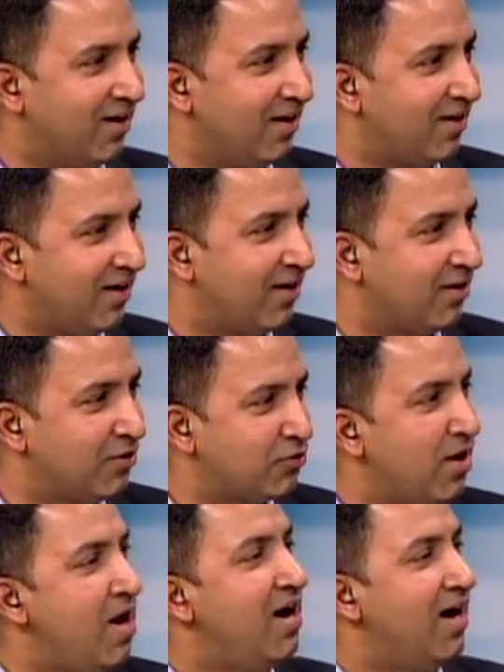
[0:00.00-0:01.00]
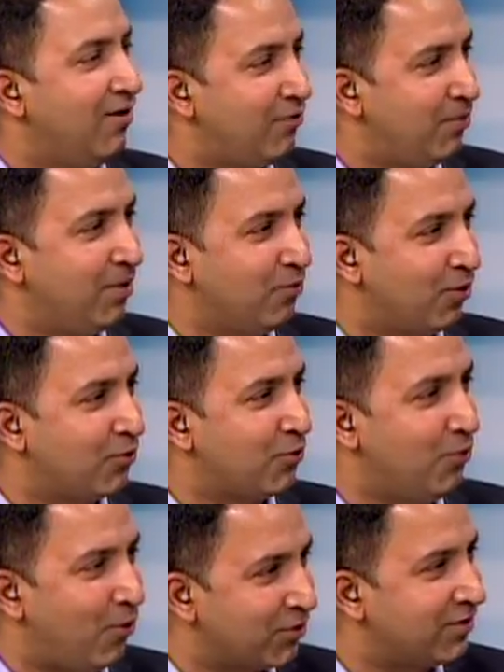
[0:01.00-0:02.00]
cricketers, everybody wants to
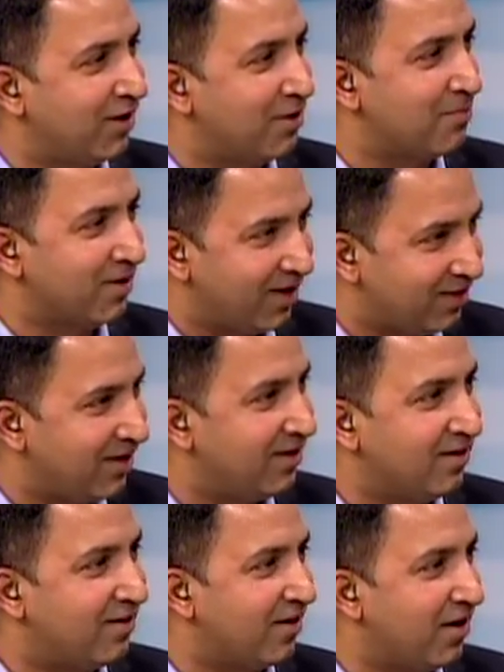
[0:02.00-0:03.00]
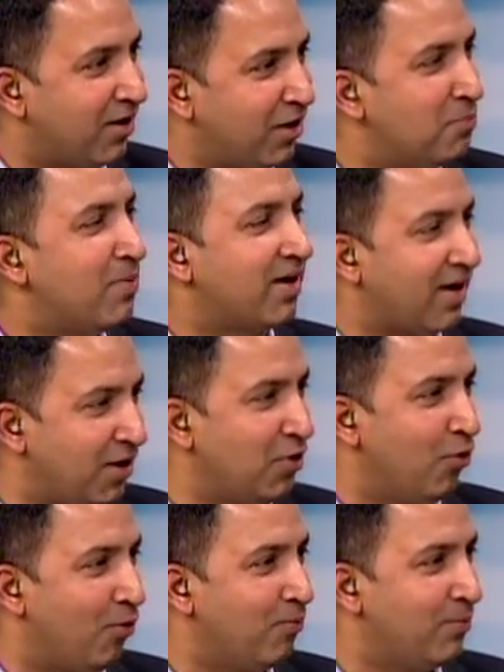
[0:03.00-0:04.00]
watch them in the Indian cricket team, but I
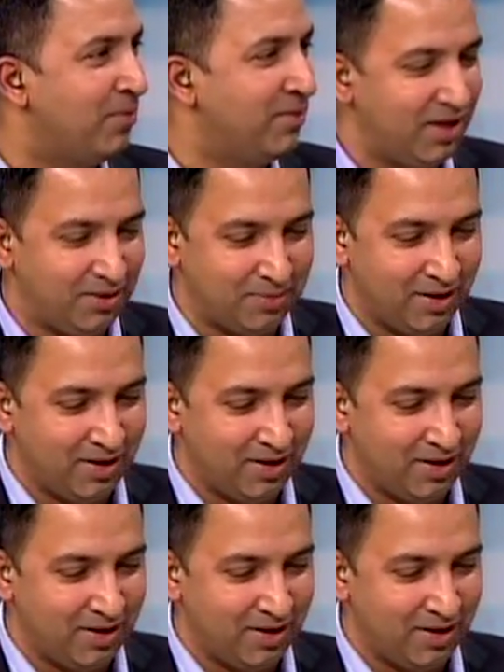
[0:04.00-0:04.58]
know maybe